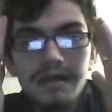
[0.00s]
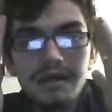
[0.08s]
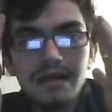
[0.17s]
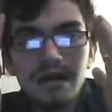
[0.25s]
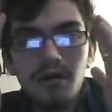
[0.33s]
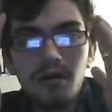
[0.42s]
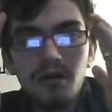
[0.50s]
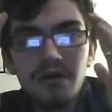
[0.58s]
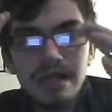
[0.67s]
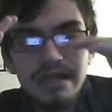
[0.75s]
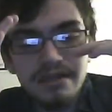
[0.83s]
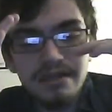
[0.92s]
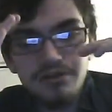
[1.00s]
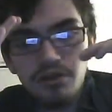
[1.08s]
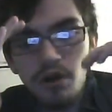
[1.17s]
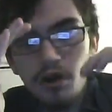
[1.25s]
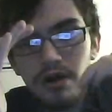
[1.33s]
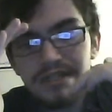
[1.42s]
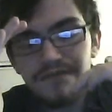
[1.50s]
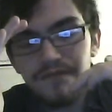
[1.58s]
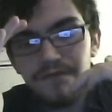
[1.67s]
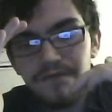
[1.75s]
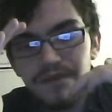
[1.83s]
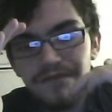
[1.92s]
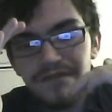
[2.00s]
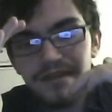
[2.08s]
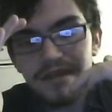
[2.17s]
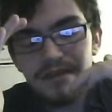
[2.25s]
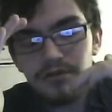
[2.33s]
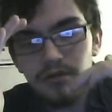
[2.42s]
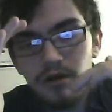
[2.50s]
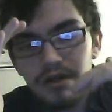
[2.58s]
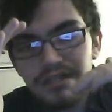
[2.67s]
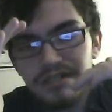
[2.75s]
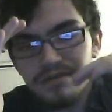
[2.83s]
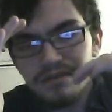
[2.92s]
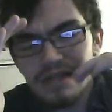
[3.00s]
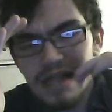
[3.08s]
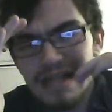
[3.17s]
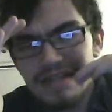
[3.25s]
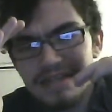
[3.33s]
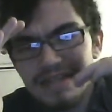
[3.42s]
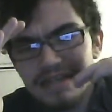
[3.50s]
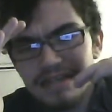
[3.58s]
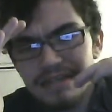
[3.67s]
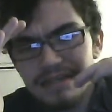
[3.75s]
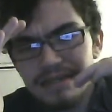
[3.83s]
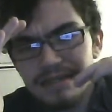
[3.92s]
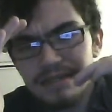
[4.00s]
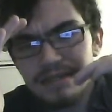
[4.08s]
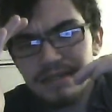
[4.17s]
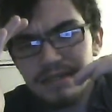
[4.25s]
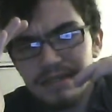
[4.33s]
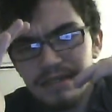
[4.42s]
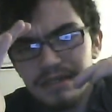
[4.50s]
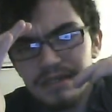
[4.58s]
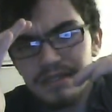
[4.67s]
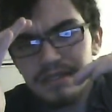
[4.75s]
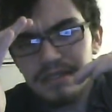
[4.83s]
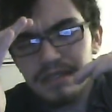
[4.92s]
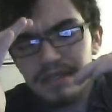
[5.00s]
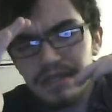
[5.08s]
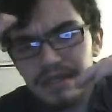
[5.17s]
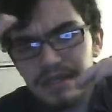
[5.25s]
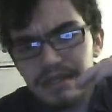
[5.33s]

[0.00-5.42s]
there you go. Okay, so it's August 15th to August 18th to